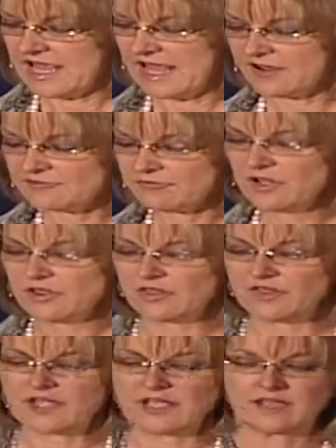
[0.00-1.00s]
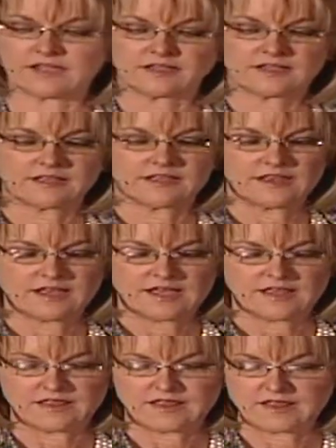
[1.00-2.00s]
everything
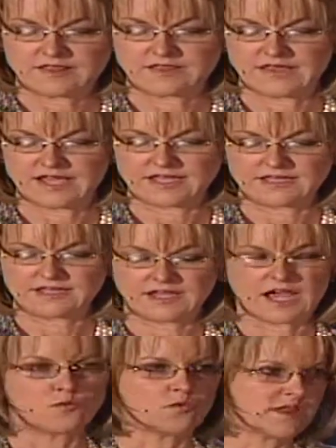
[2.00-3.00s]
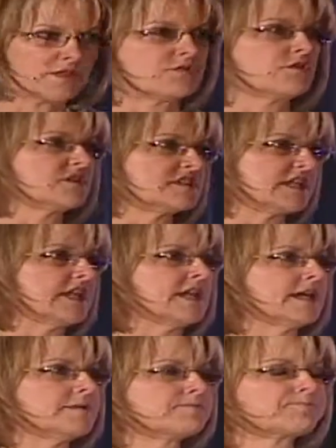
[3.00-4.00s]
that I went through as a
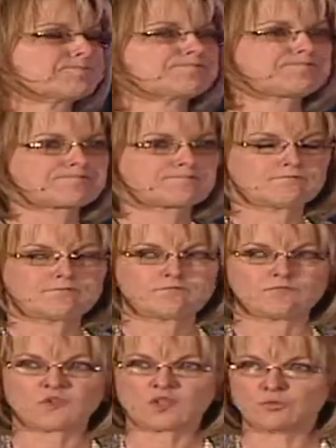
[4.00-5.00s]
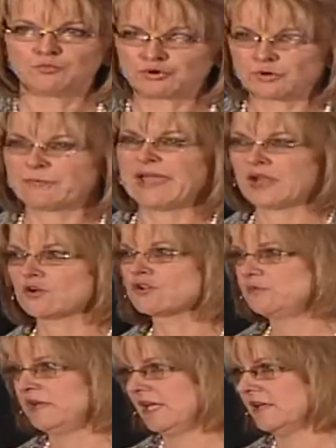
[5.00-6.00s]
kid prepared
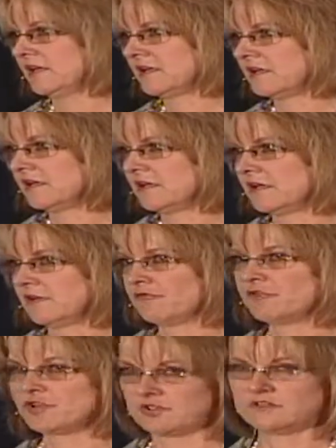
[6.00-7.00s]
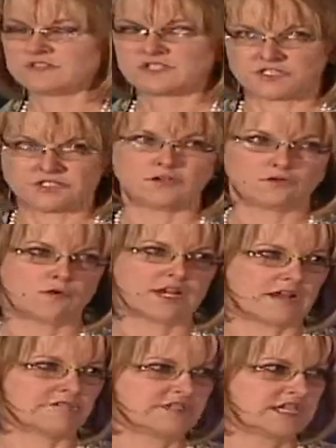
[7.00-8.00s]
me to do what
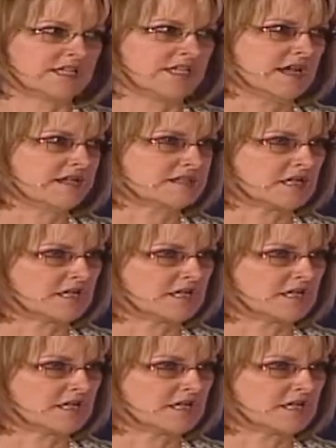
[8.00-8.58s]
I've done as an